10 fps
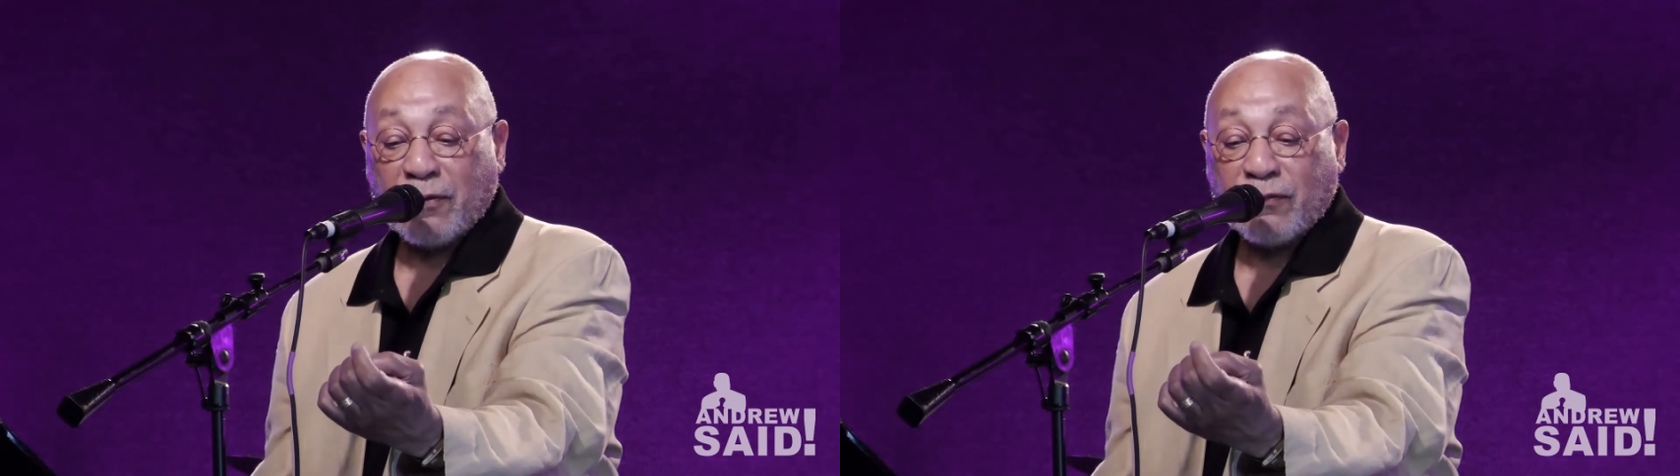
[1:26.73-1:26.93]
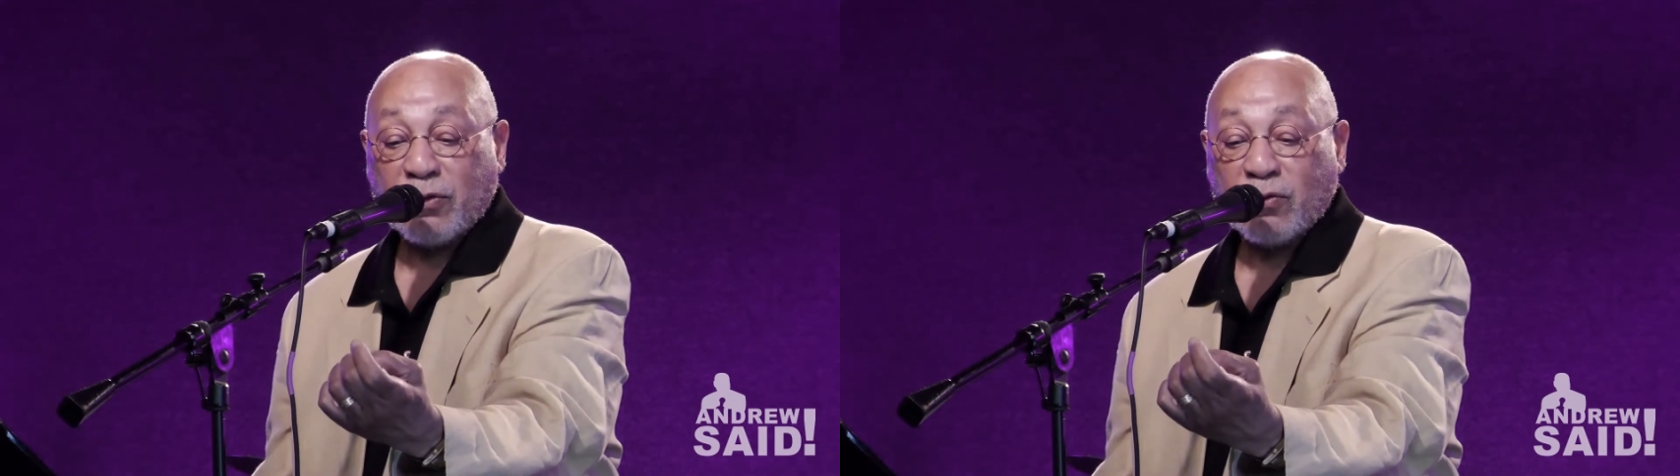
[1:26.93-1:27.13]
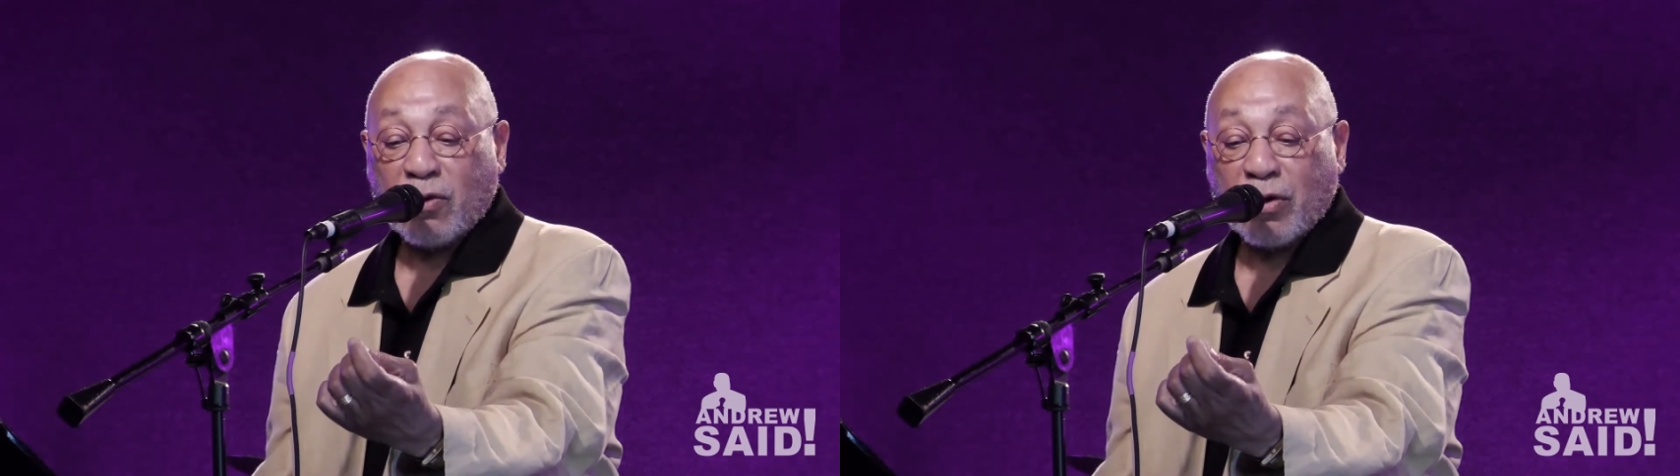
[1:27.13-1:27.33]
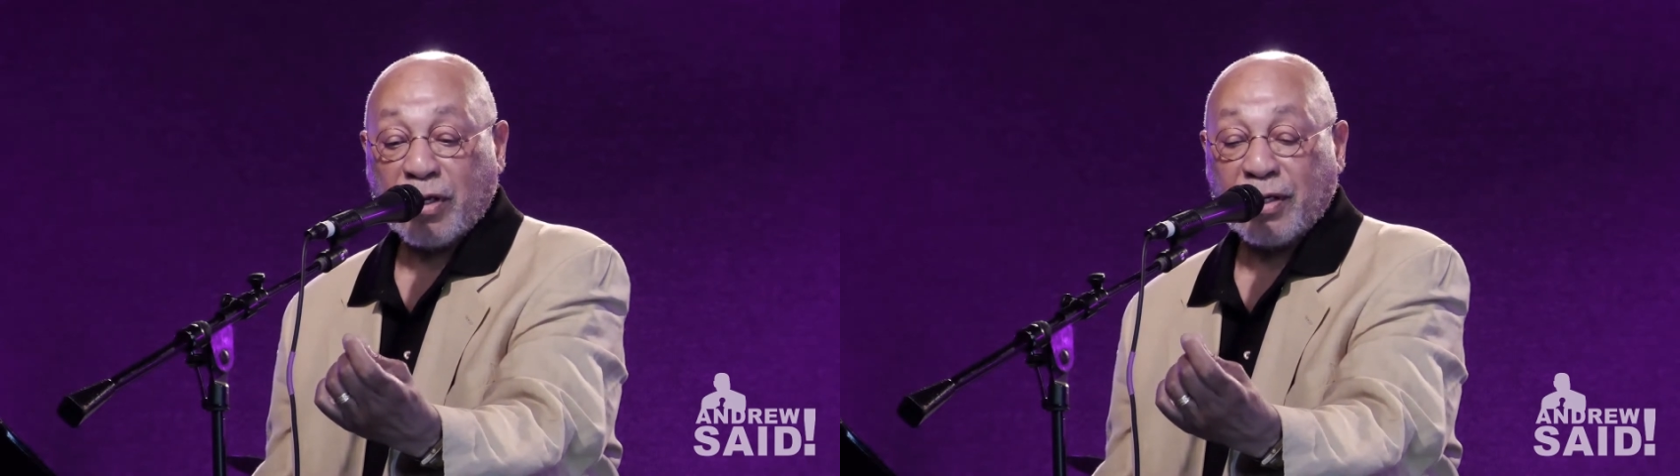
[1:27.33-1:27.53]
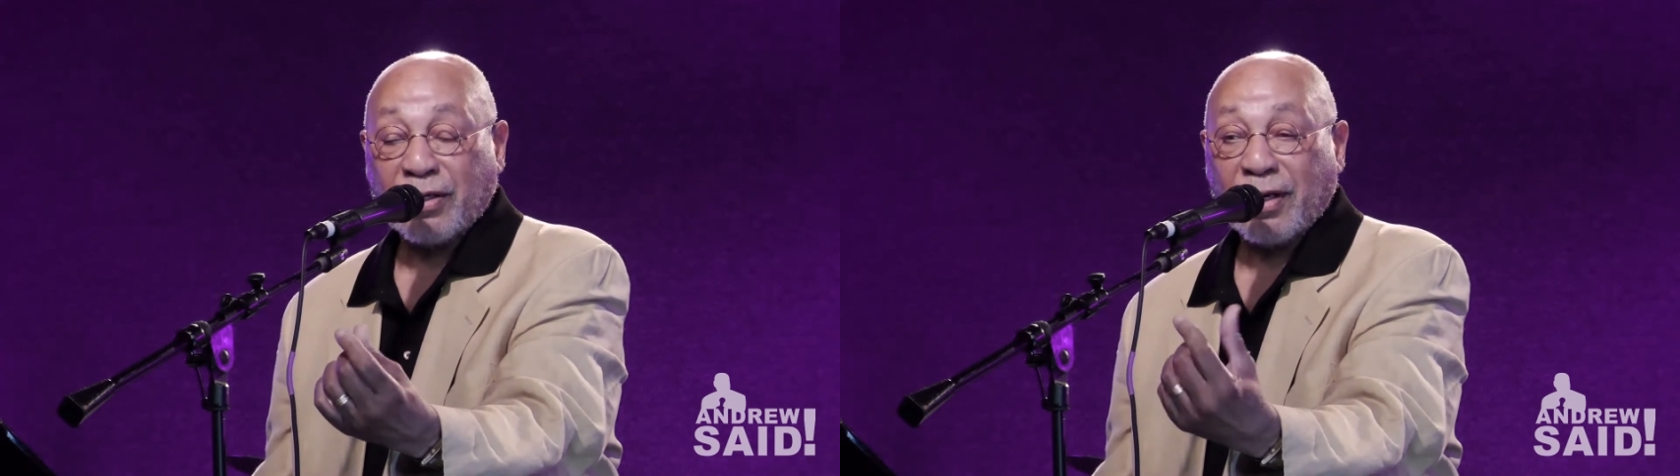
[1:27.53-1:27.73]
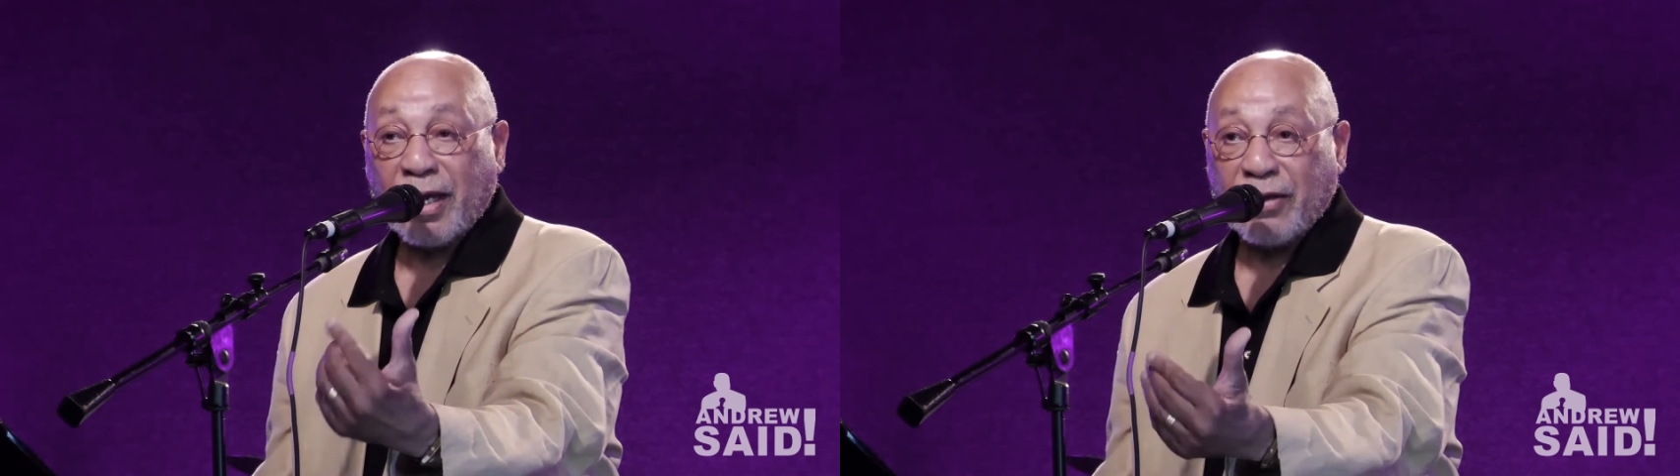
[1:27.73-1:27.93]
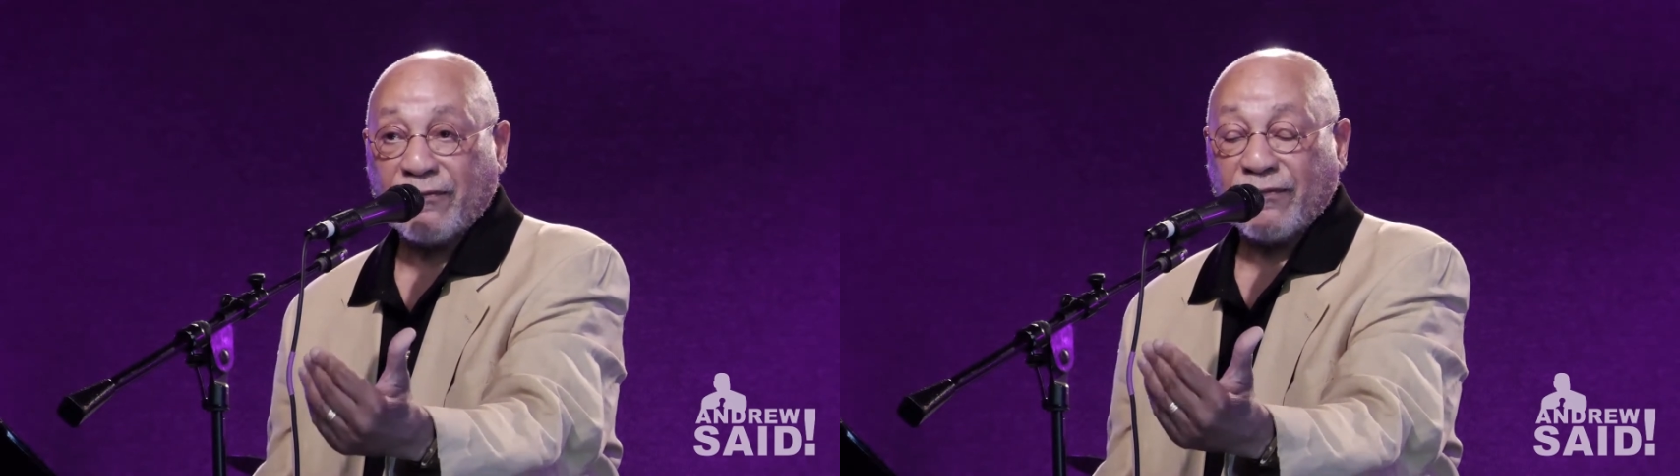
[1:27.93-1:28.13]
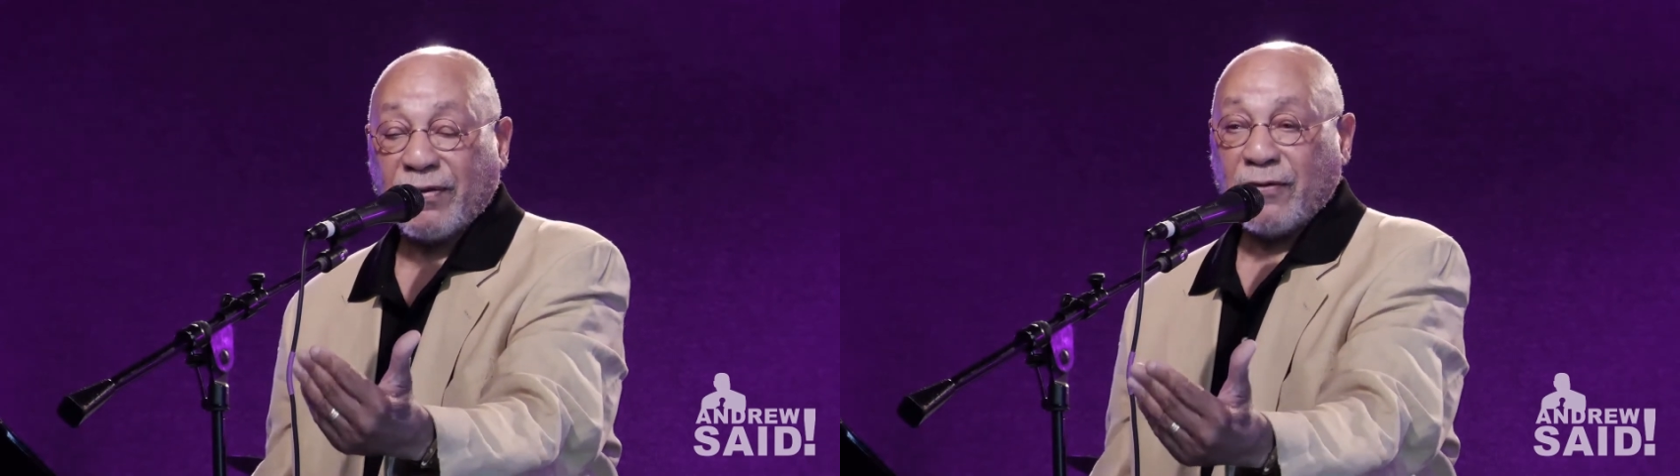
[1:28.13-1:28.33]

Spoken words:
if you are in life,